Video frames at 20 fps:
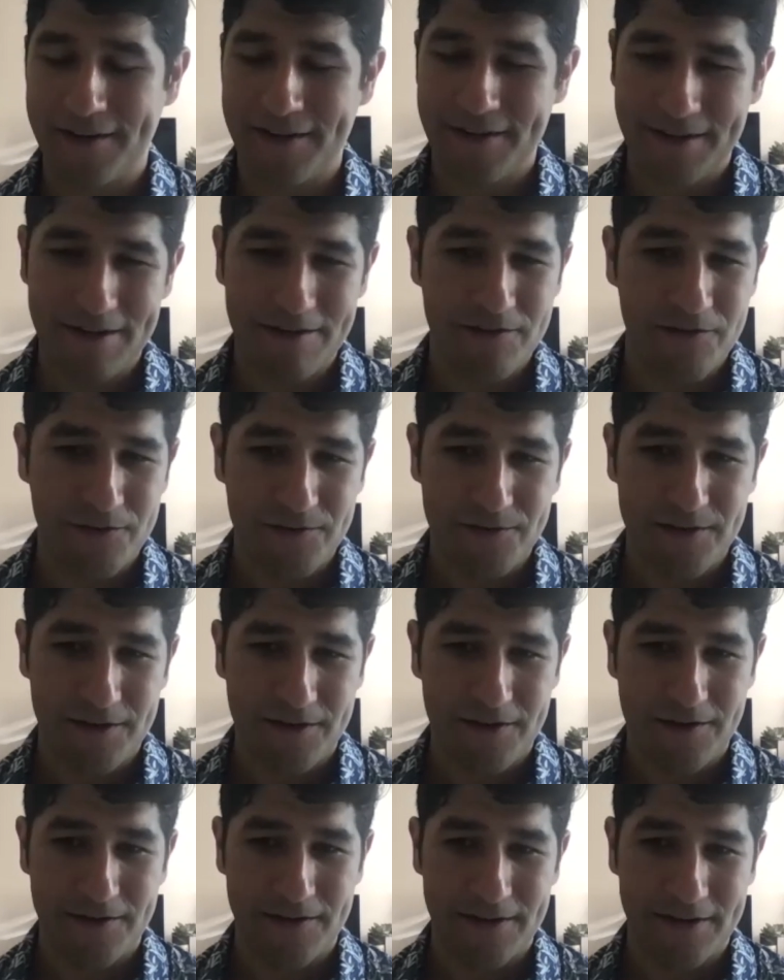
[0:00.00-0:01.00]
And they truly
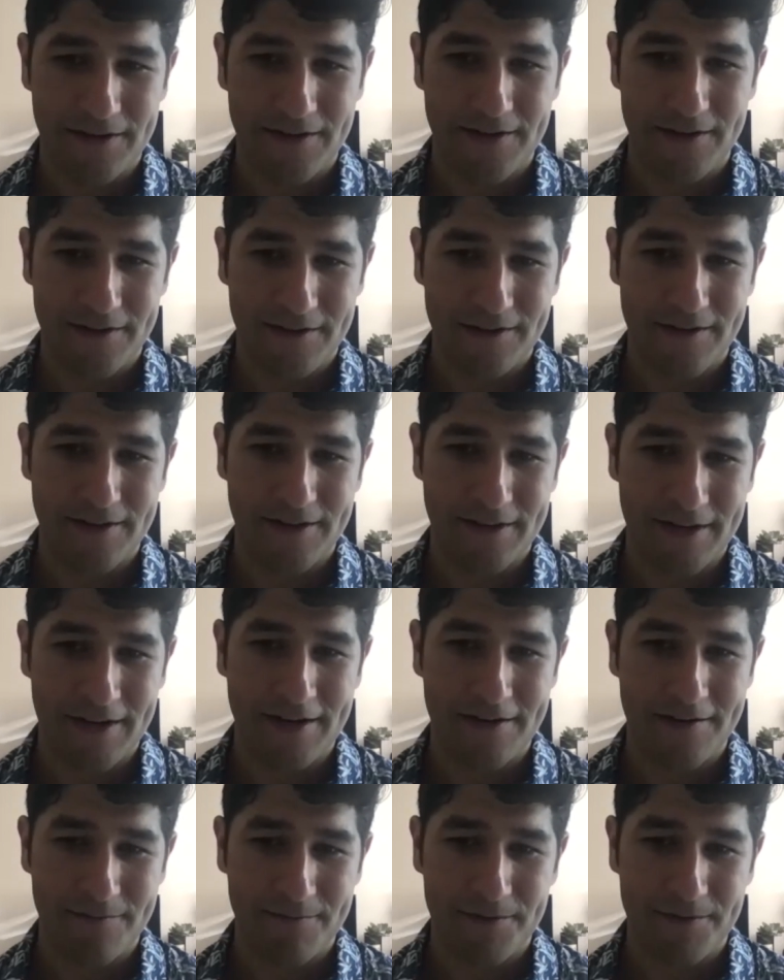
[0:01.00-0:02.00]
are that that
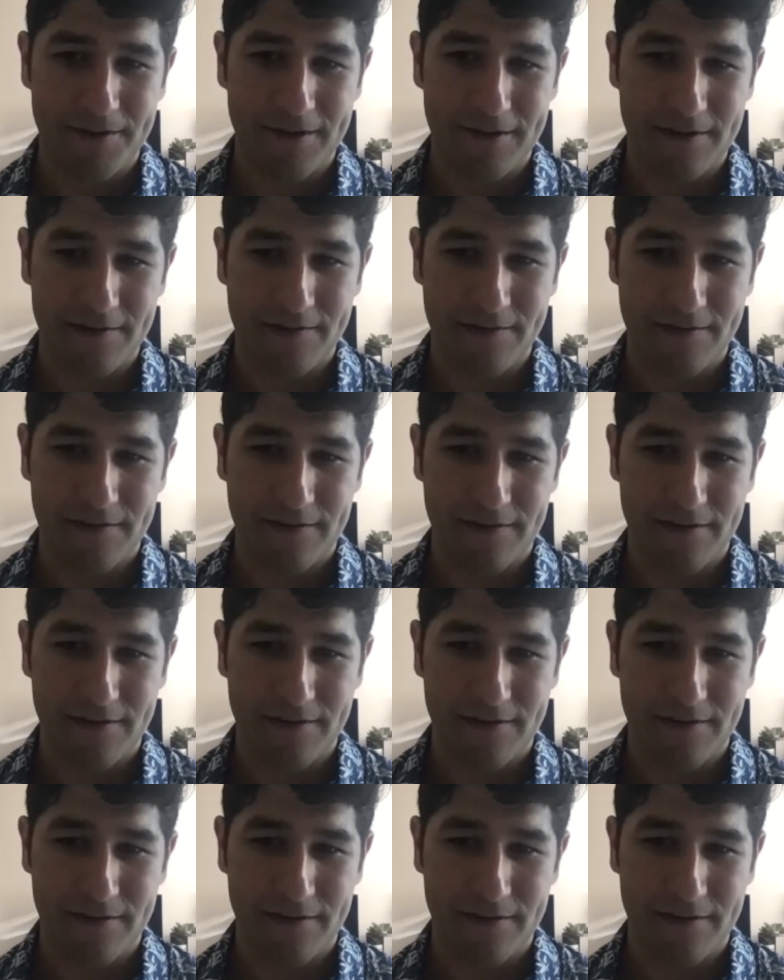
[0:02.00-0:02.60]
kind of place.